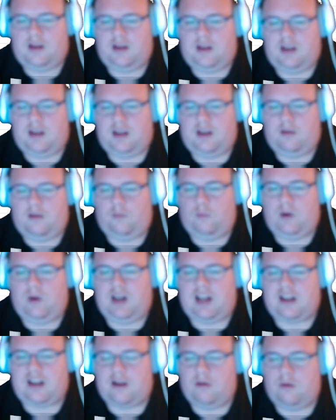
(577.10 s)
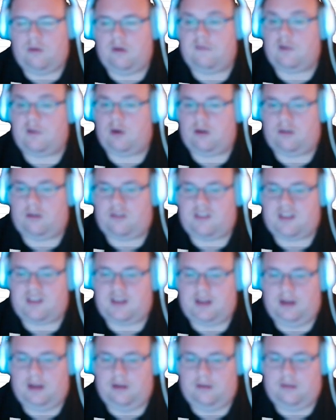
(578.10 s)
when I go over her
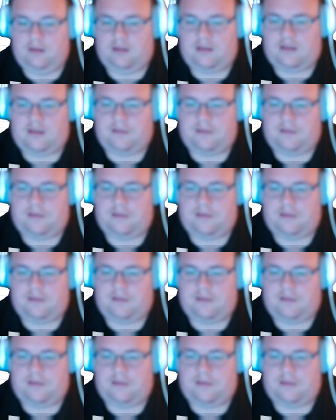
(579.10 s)
skills.